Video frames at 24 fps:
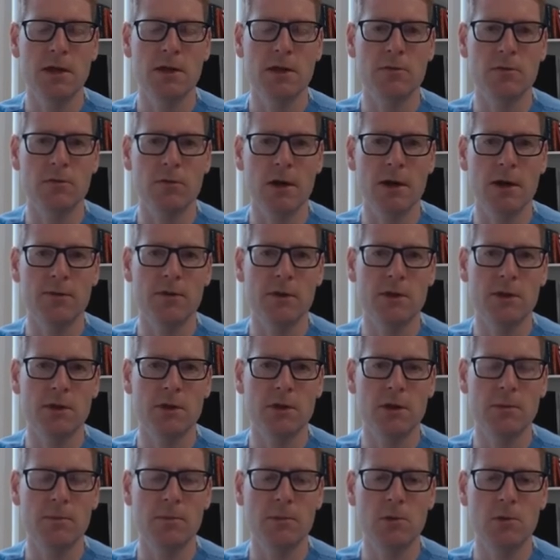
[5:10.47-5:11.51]
the right
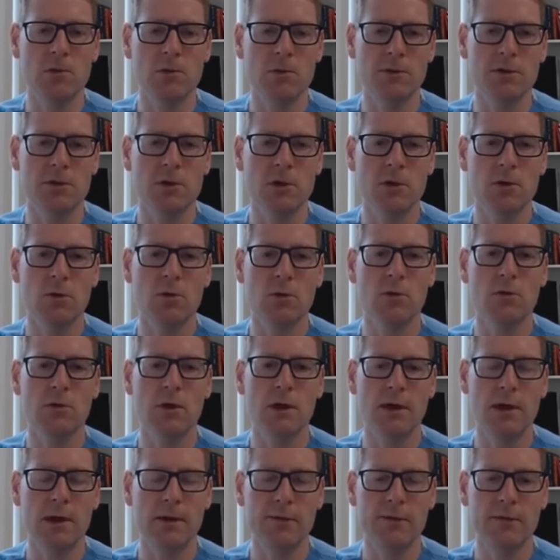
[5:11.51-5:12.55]
ventricular port, or
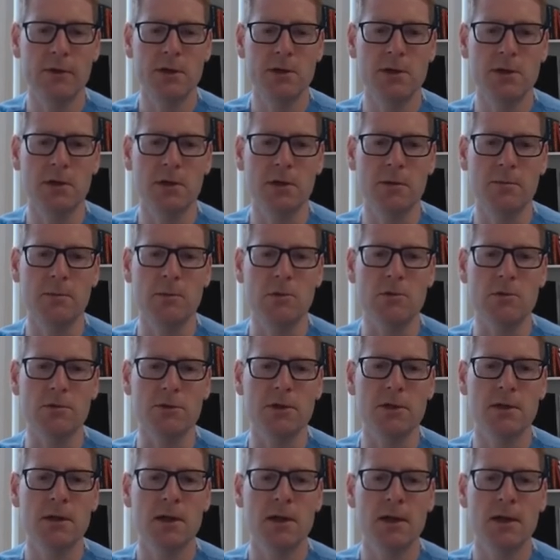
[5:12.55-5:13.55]
the left ventricular port.